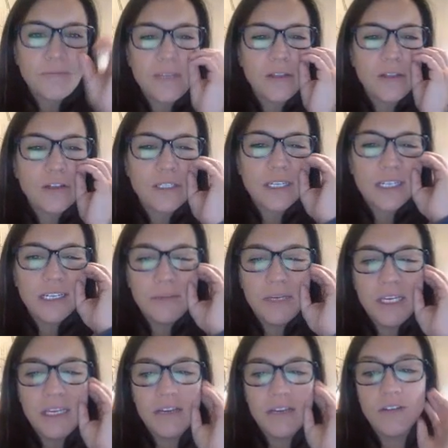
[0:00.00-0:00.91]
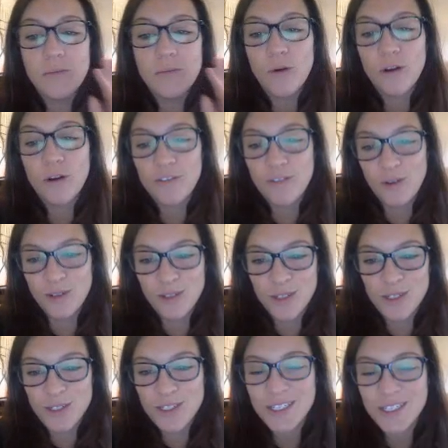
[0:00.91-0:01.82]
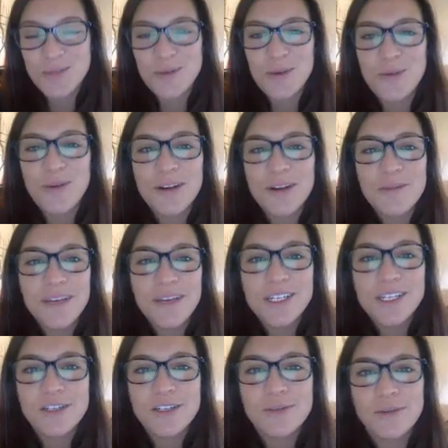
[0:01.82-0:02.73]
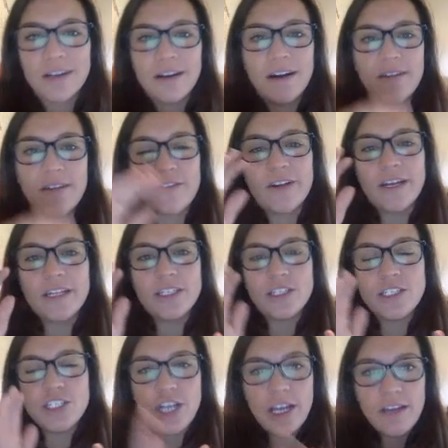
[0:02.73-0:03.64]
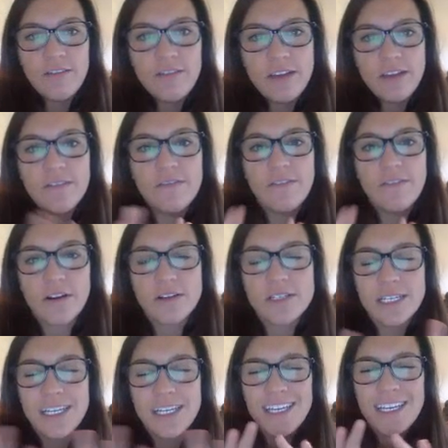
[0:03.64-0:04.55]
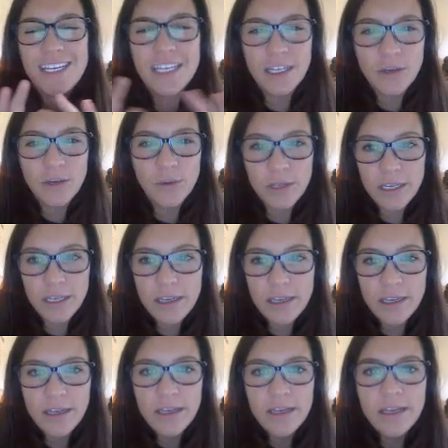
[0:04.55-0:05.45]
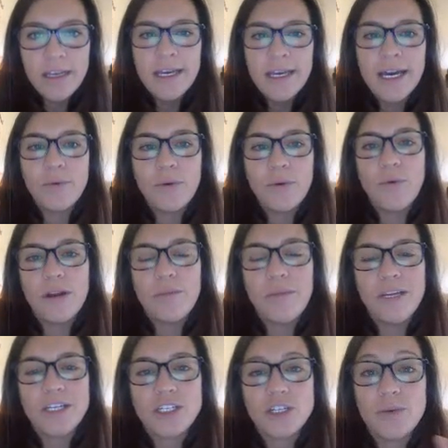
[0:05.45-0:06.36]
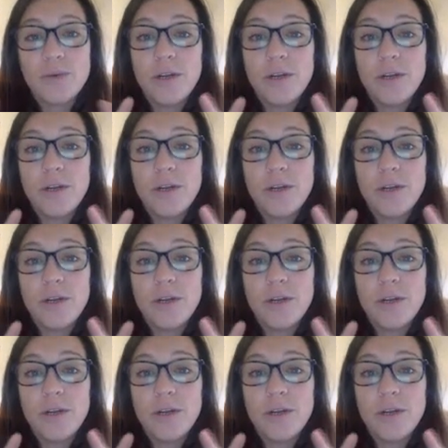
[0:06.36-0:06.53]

there's going to be even more folders because we want to make sure we're covering JV and varsity equally, and we want to make sure we